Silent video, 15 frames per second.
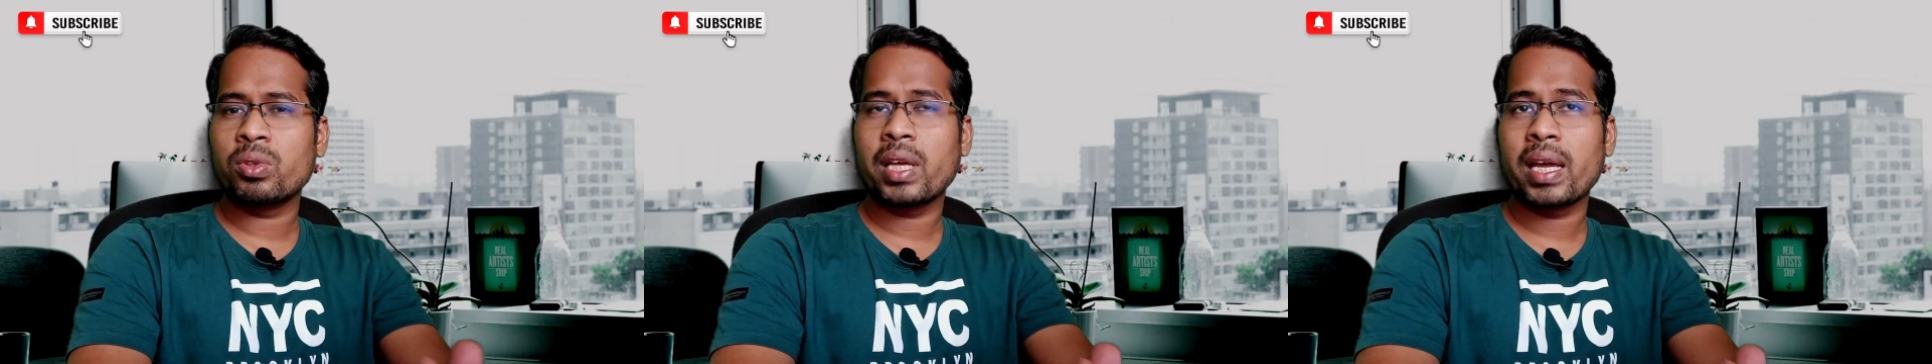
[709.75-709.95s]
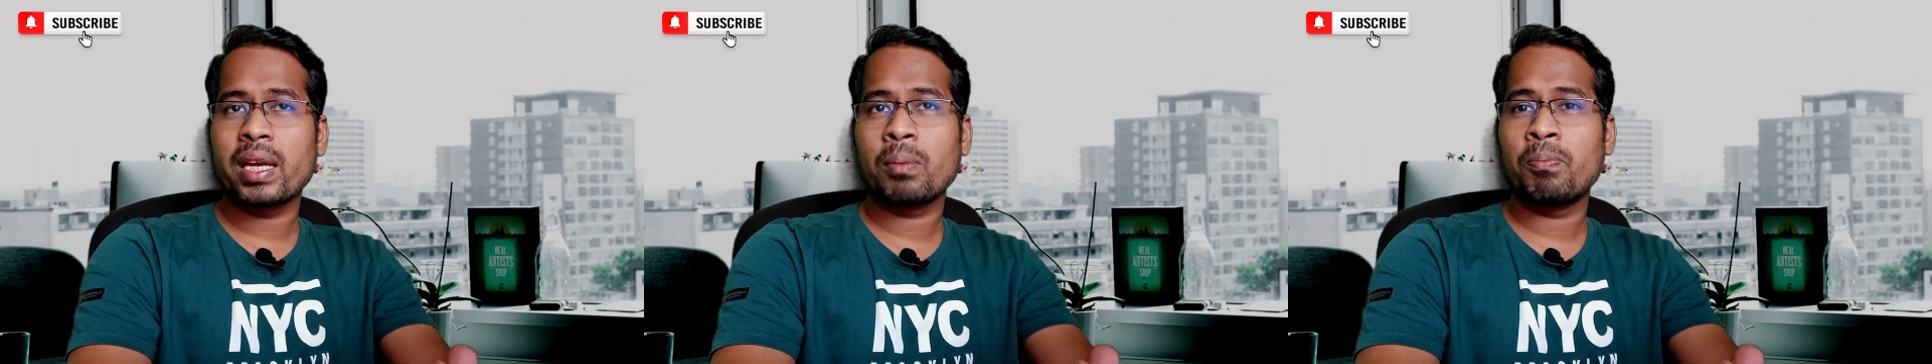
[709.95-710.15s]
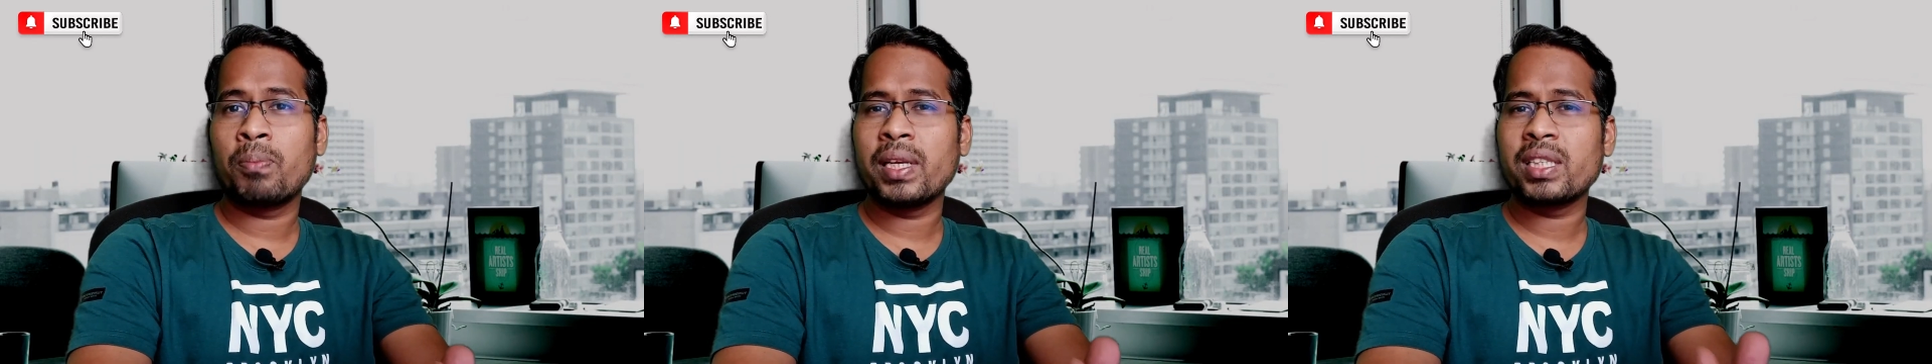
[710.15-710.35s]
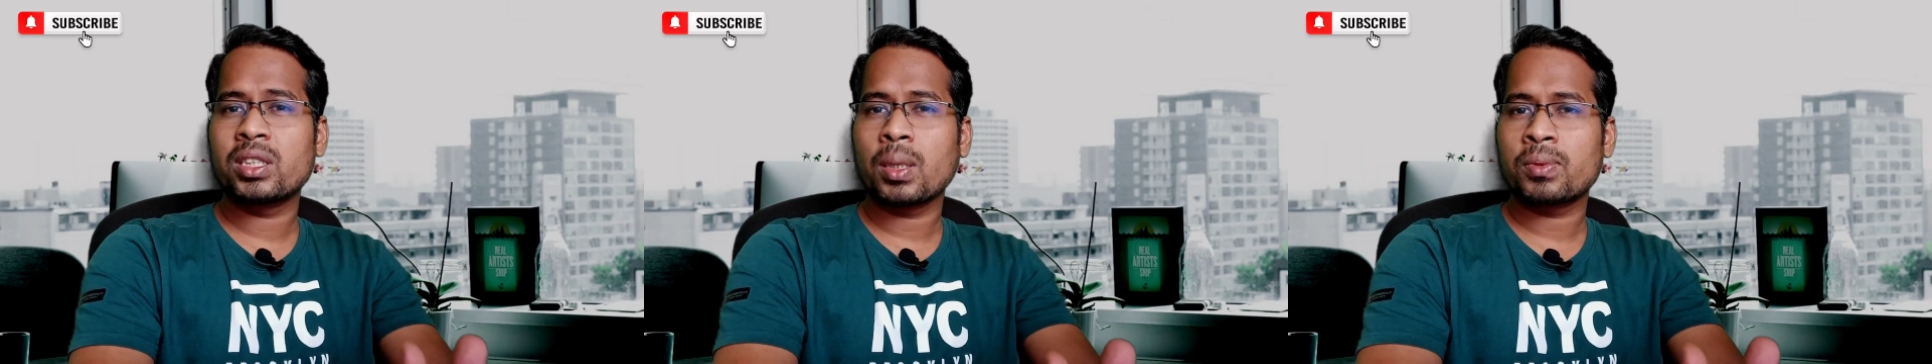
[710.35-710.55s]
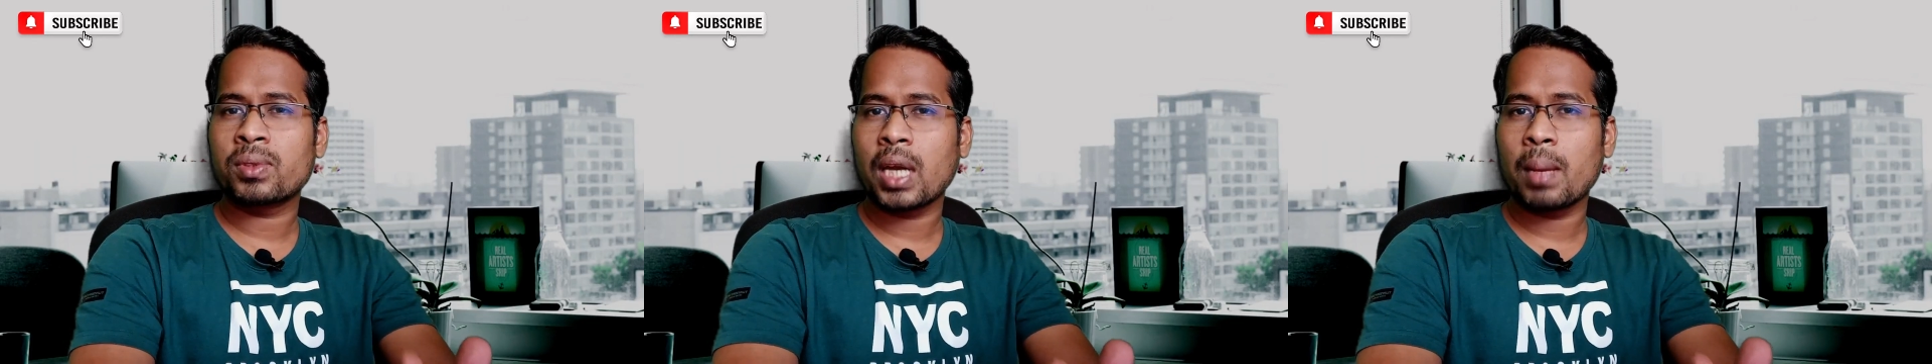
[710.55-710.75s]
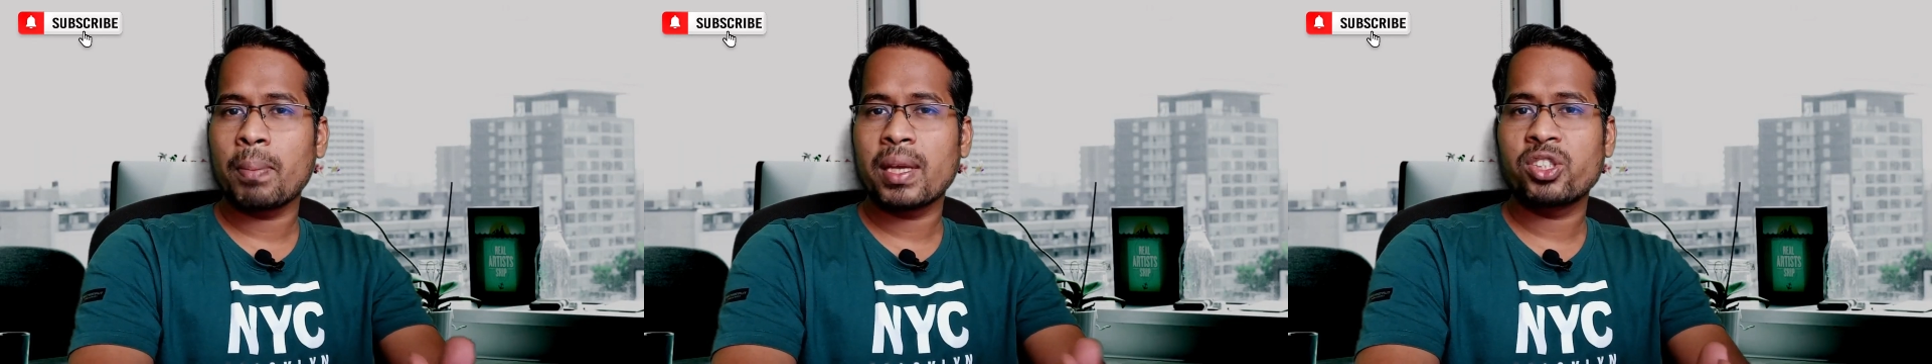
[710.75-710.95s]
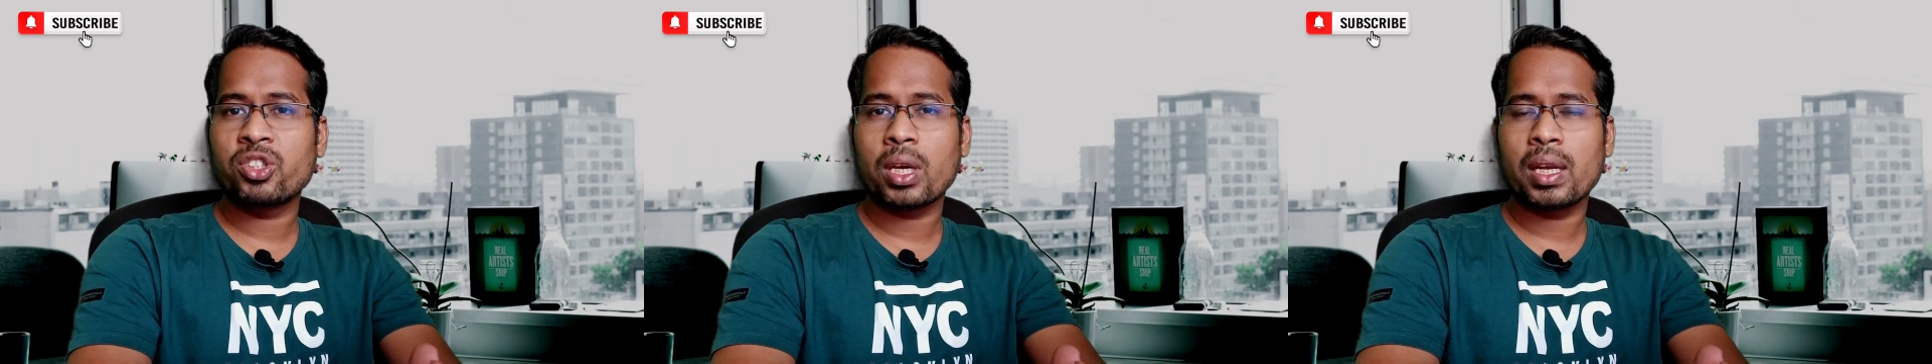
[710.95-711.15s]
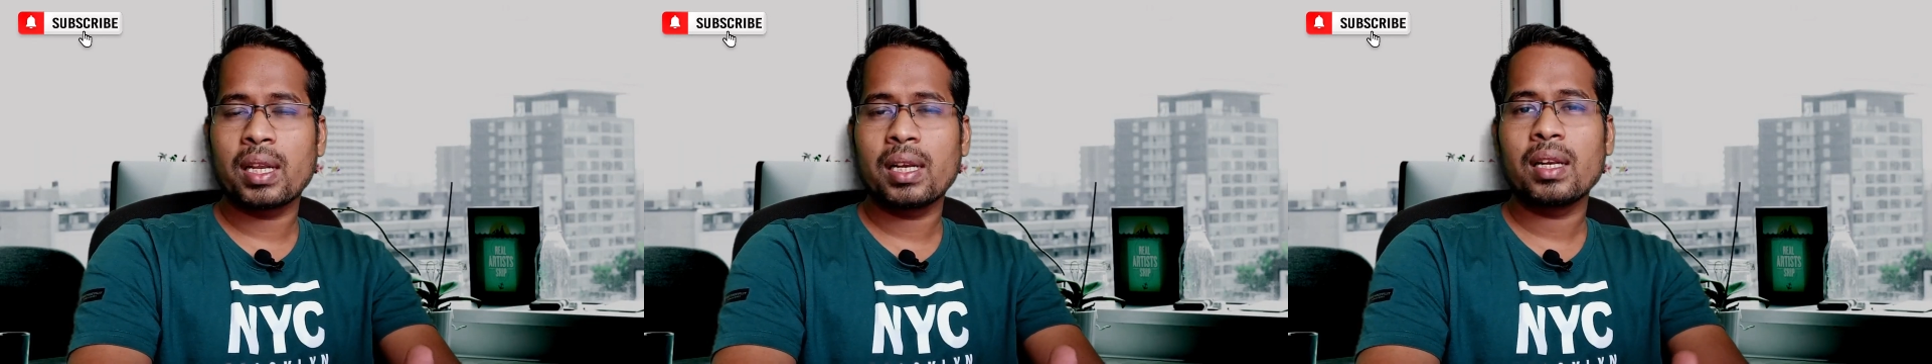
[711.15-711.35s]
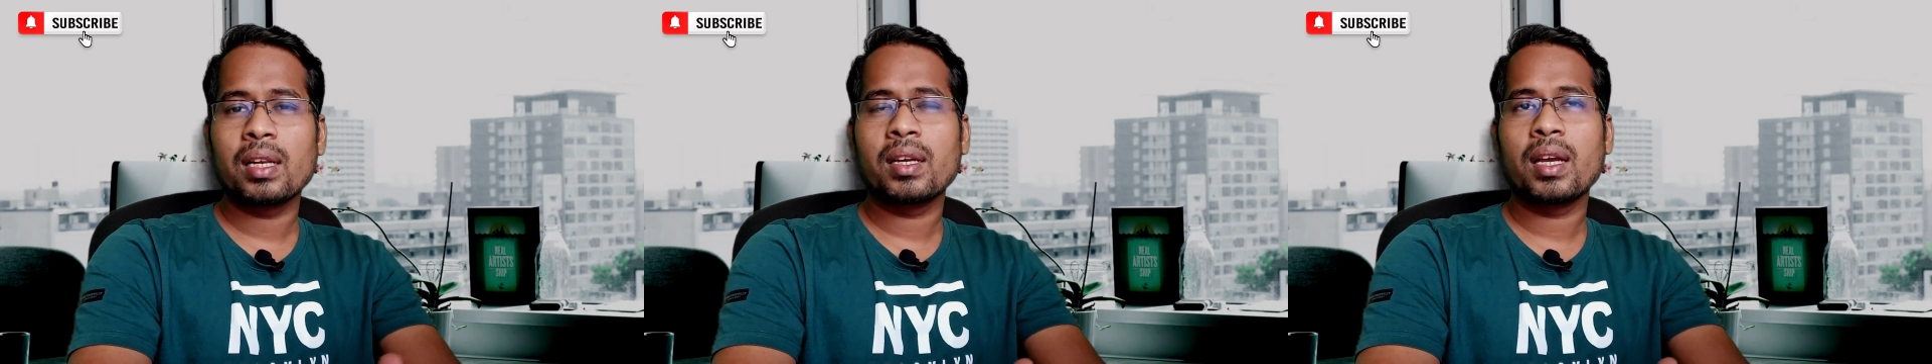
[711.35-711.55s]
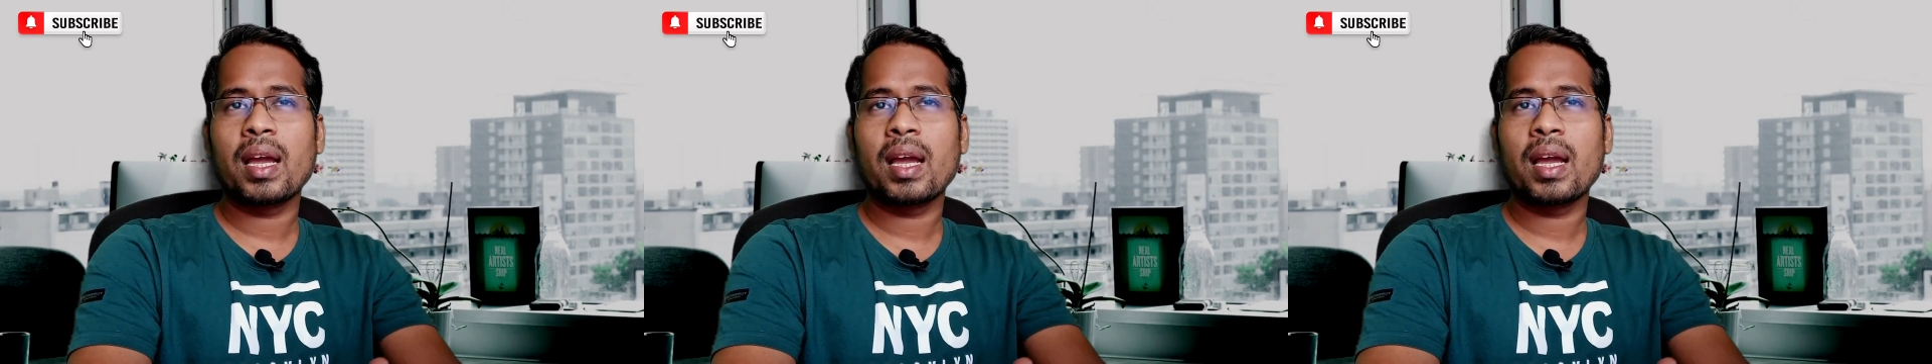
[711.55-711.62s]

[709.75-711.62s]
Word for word: then please subscribe my channel.